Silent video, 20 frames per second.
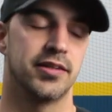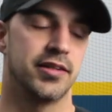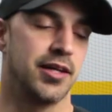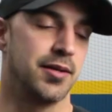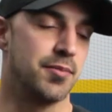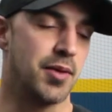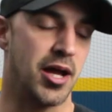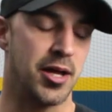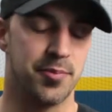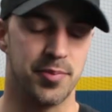
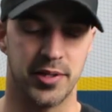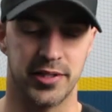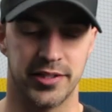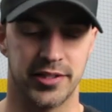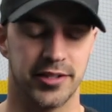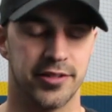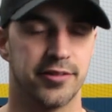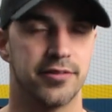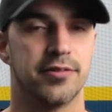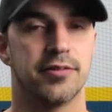In my
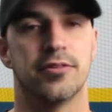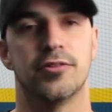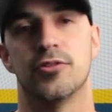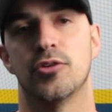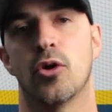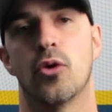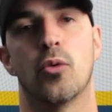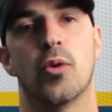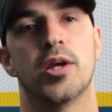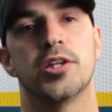opinion,
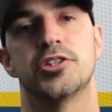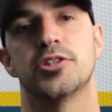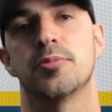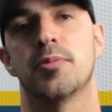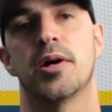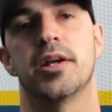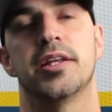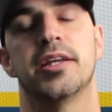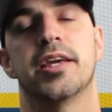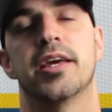don't waste your
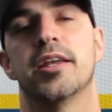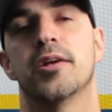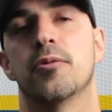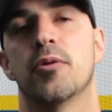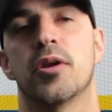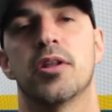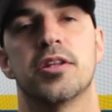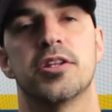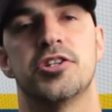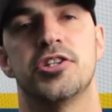money getting
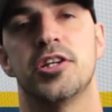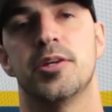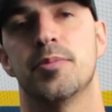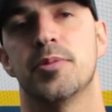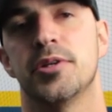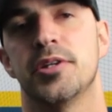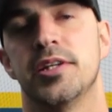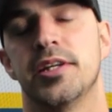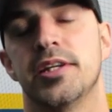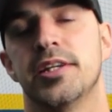one of the
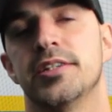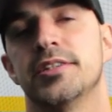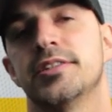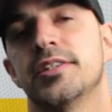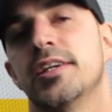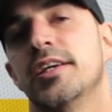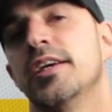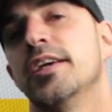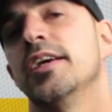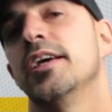cheaper tees.
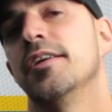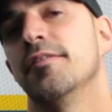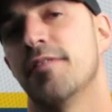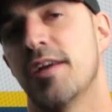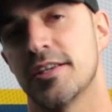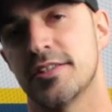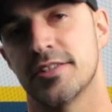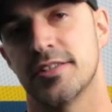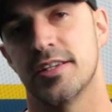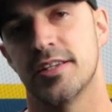
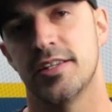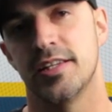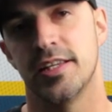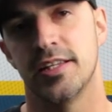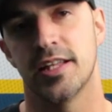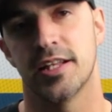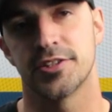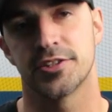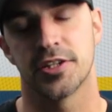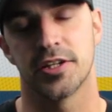Invest in a tee
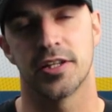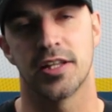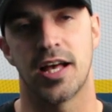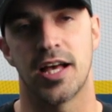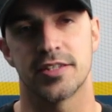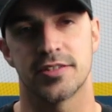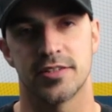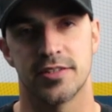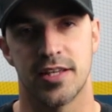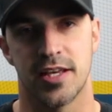that's gonna
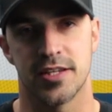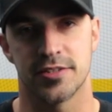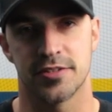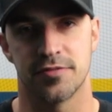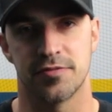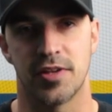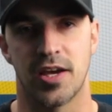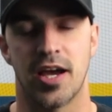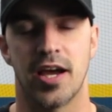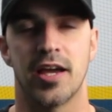last the test
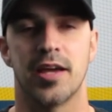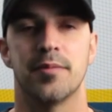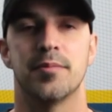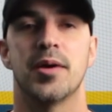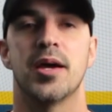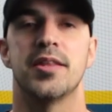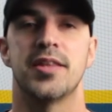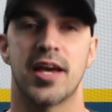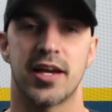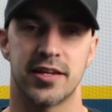of time
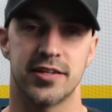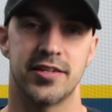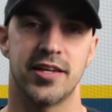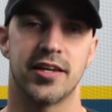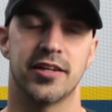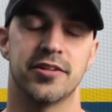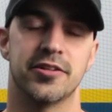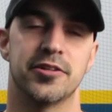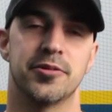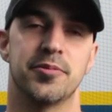and that can
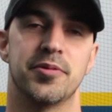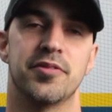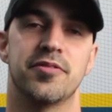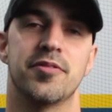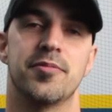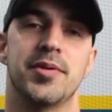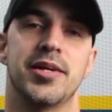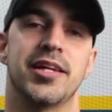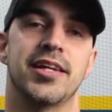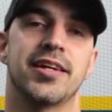take a little bit of a
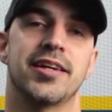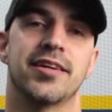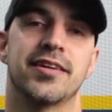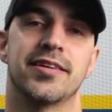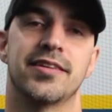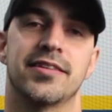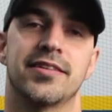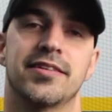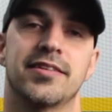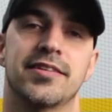beating.
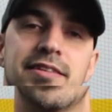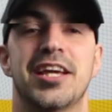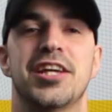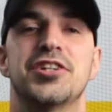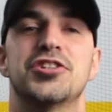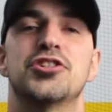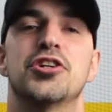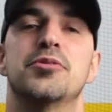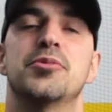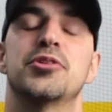Thank you
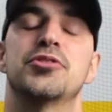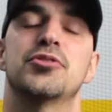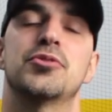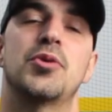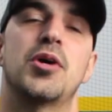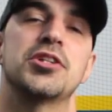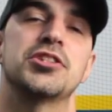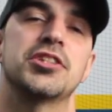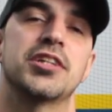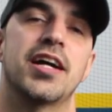so much for
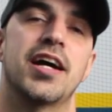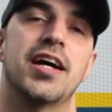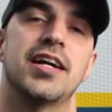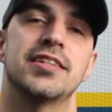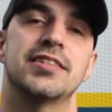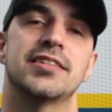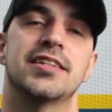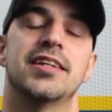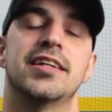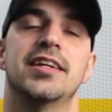watching
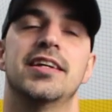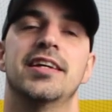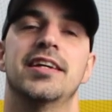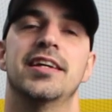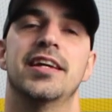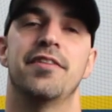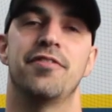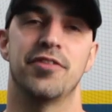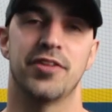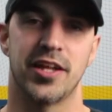guys.
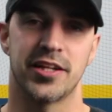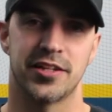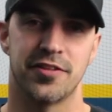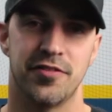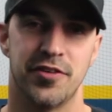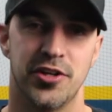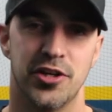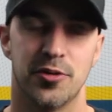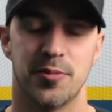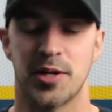If you liked the
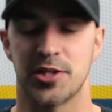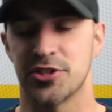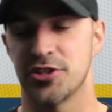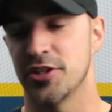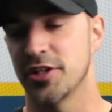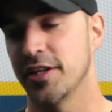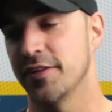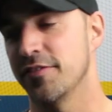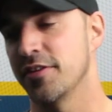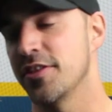video, make sure
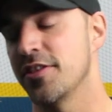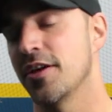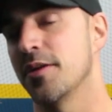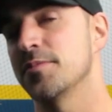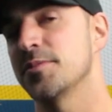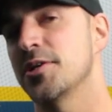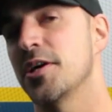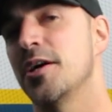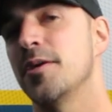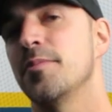to give it a
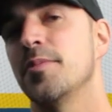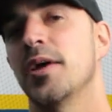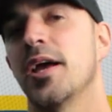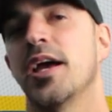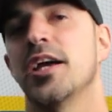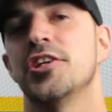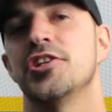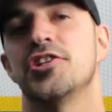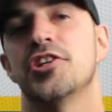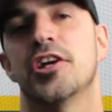thumbs up
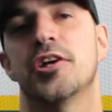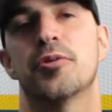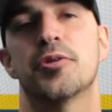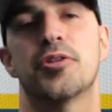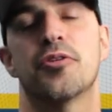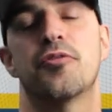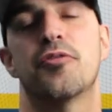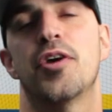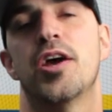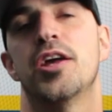and share it
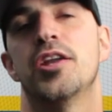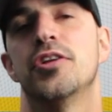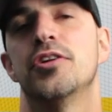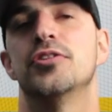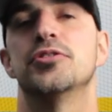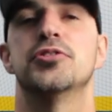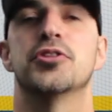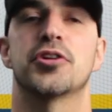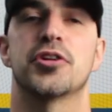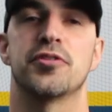with a friend
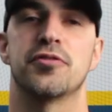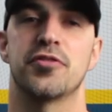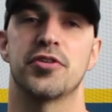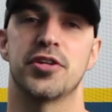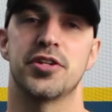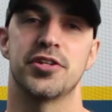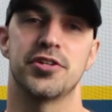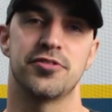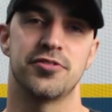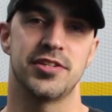who's looking for
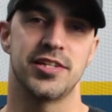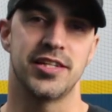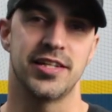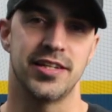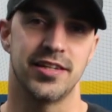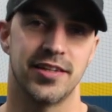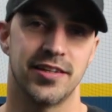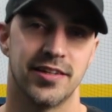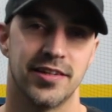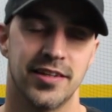a new
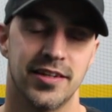tee.